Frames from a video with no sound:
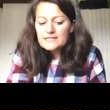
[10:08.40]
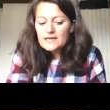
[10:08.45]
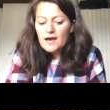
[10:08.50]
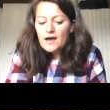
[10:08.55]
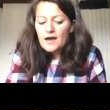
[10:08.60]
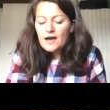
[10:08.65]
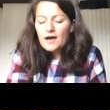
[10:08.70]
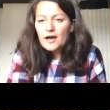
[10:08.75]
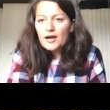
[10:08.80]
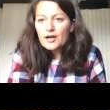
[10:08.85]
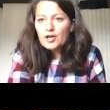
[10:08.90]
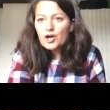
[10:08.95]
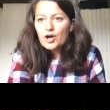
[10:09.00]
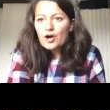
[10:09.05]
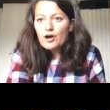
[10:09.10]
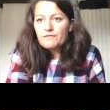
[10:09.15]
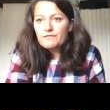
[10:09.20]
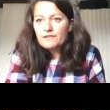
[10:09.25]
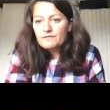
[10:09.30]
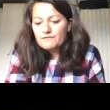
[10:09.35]
uh,
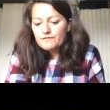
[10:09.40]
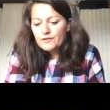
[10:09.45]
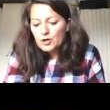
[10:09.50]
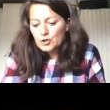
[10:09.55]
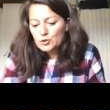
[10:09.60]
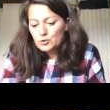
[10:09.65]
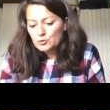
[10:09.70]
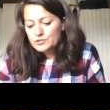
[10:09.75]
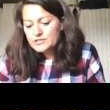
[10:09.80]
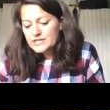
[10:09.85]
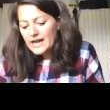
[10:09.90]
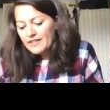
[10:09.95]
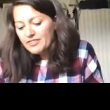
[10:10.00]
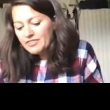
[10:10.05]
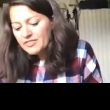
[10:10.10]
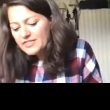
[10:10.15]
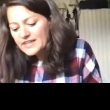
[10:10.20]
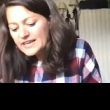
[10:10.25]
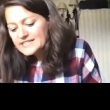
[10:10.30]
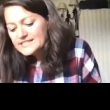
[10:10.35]
curvy fold
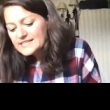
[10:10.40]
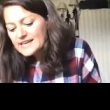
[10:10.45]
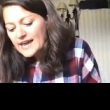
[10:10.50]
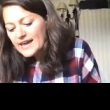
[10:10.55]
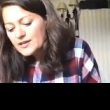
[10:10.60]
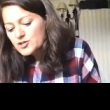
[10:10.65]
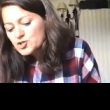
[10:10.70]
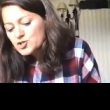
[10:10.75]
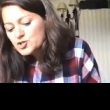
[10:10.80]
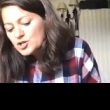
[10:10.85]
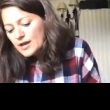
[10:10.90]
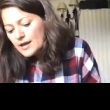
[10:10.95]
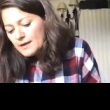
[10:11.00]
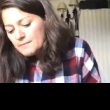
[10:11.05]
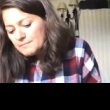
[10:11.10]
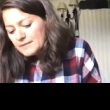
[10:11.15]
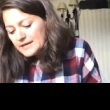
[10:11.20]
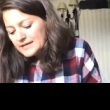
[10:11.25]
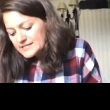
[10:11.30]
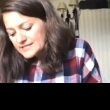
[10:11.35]
and this edge
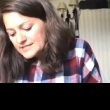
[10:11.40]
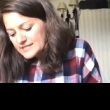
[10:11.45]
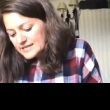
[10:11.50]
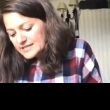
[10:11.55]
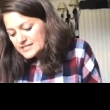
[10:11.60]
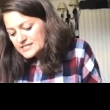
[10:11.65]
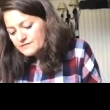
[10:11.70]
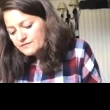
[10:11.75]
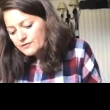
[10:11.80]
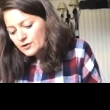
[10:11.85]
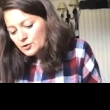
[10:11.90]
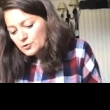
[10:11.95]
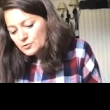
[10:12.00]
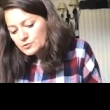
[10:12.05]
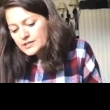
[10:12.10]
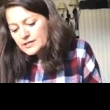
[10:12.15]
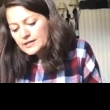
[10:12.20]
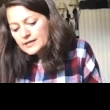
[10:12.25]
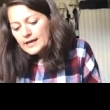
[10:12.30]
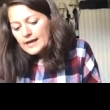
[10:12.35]
meets this fold.
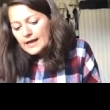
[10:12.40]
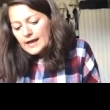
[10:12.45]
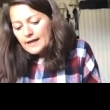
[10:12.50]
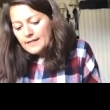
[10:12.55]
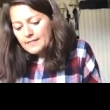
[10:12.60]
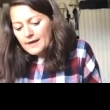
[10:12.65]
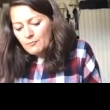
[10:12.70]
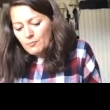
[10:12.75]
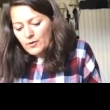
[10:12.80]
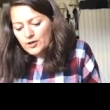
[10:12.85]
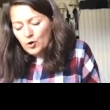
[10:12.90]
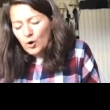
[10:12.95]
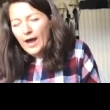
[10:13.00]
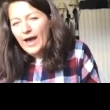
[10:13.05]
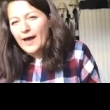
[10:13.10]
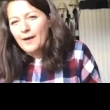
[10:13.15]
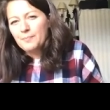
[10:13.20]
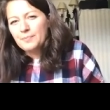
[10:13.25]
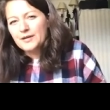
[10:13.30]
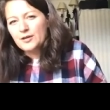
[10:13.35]
And then when you're
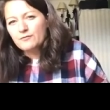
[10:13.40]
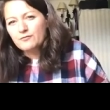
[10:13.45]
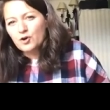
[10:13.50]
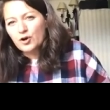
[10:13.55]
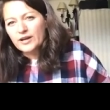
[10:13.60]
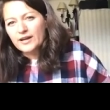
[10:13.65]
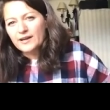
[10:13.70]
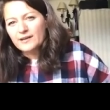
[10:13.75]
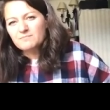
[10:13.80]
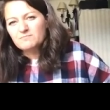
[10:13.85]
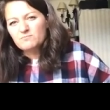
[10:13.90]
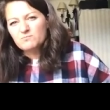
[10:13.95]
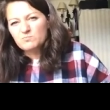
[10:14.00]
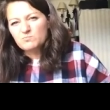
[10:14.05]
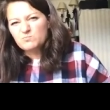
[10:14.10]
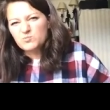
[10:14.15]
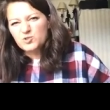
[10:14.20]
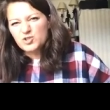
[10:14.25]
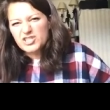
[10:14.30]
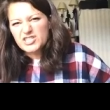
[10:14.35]
happy you've got it
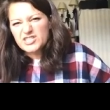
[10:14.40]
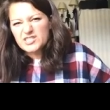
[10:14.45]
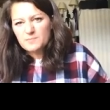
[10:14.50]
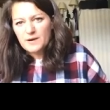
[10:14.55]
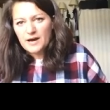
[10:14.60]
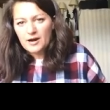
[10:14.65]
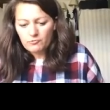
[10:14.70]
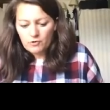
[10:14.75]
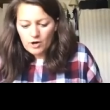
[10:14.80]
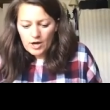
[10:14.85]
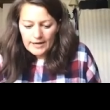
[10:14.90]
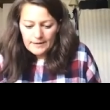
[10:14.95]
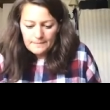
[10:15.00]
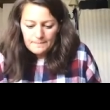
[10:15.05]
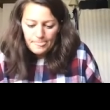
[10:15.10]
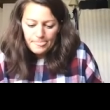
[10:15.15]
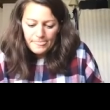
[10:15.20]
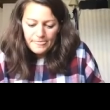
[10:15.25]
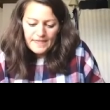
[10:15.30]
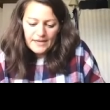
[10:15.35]
just about right,
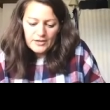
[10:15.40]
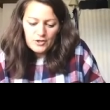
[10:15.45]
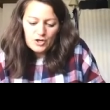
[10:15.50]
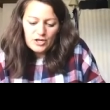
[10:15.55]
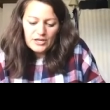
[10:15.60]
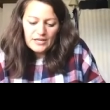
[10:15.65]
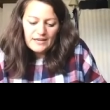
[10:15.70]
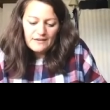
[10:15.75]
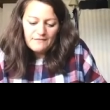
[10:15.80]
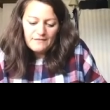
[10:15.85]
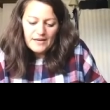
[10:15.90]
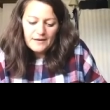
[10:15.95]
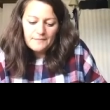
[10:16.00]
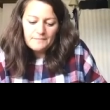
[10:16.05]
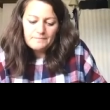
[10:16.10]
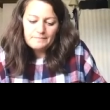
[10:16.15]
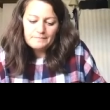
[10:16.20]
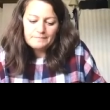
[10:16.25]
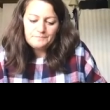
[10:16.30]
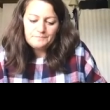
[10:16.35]
then you can give it
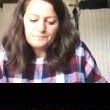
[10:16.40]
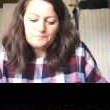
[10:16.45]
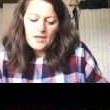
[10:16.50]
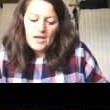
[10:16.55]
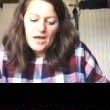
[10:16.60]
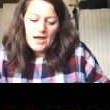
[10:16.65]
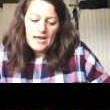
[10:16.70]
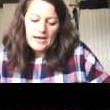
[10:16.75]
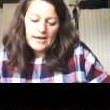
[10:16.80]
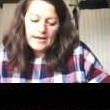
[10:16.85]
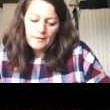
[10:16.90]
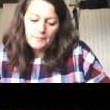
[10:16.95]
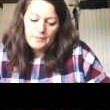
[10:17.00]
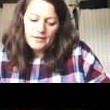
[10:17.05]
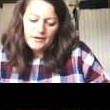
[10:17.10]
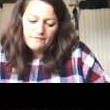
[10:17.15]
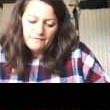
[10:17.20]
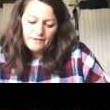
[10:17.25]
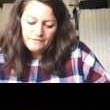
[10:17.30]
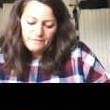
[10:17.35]
a little bit
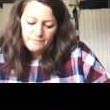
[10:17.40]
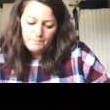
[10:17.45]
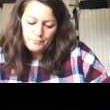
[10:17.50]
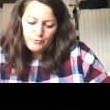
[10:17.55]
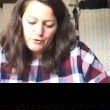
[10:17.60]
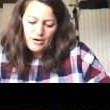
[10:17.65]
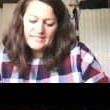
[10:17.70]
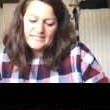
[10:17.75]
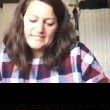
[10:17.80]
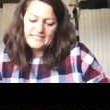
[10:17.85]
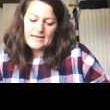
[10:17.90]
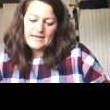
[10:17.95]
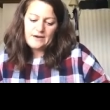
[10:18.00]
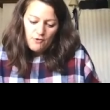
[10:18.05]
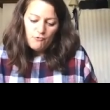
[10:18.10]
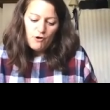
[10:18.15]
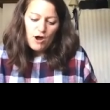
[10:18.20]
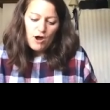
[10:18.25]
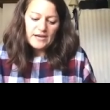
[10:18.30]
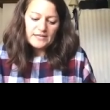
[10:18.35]
of a press down.
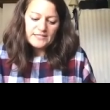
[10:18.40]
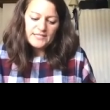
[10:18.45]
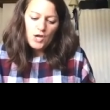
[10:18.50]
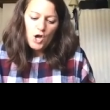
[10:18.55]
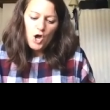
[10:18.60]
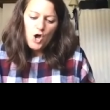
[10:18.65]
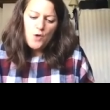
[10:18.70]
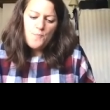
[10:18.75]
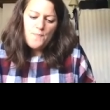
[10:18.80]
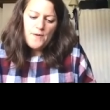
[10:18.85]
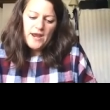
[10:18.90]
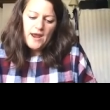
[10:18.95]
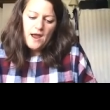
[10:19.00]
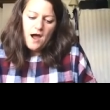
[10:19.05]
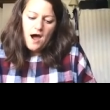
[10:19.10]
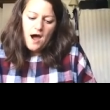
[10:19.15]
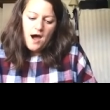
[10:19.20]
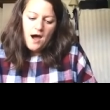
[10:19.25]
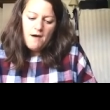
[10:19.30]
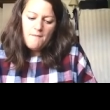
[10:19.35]
Right, so open it
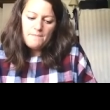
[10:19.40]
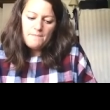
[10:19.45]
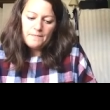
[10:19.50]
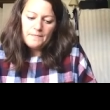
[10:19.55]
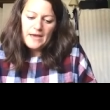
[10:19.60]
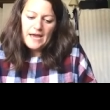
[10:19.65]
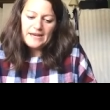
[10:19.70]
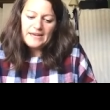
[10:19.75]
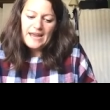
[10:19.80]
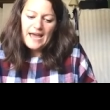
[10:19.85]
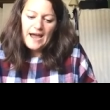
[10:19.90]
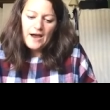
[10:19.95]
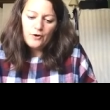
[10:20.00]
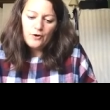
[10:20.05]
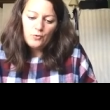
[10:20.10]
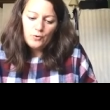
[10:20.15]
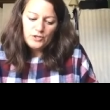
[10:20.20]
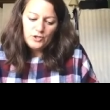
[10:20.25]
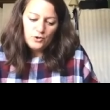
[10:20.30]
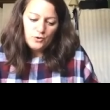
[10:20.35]
up and
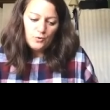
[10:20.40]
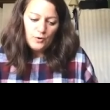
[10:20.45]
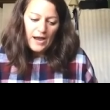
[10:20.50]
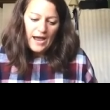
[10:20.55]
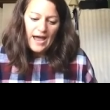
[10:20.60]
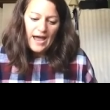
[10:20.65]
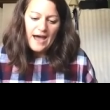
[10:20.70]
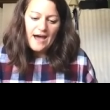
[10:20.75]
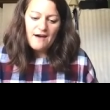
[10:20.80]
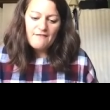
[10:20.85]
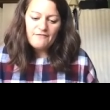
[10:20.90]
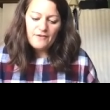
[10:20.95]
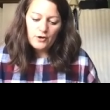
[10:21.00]
now you have